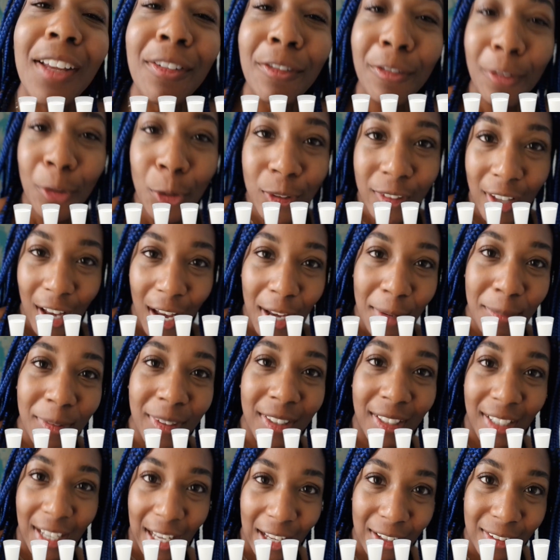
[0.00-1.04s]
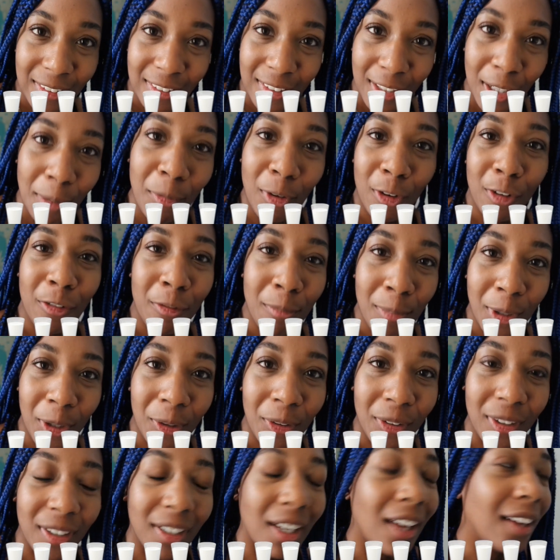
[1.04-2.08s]
And 4 times the calcium of
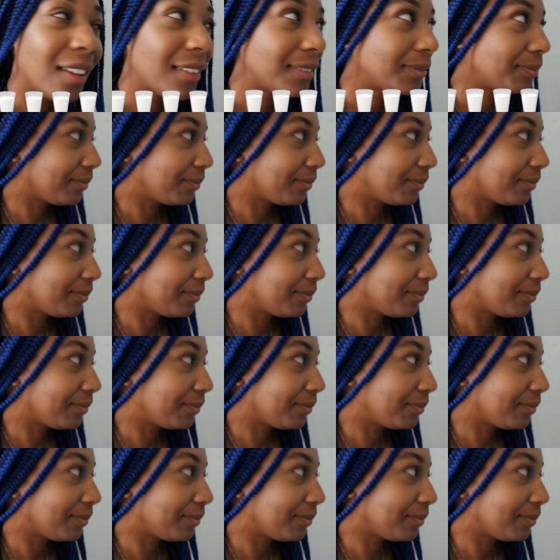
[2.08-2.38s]
milk.